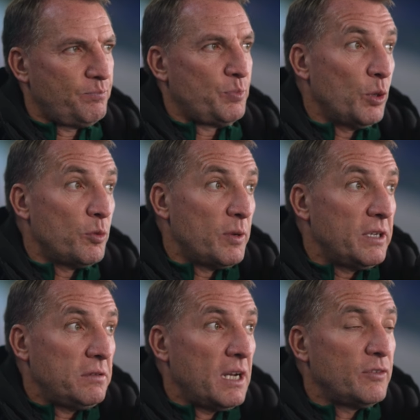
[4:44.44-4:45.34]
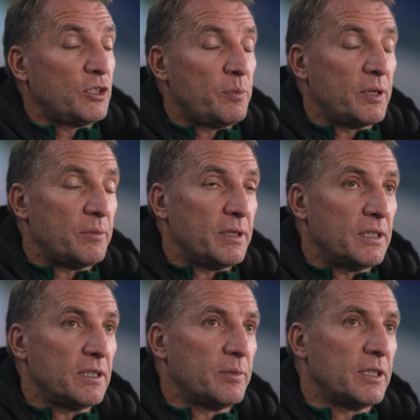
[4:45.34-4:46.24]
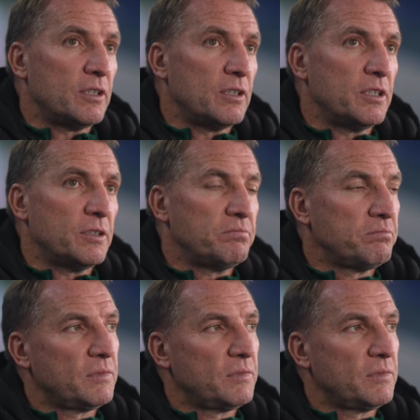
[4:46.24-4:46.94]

probably having to put them in a little bit earlier,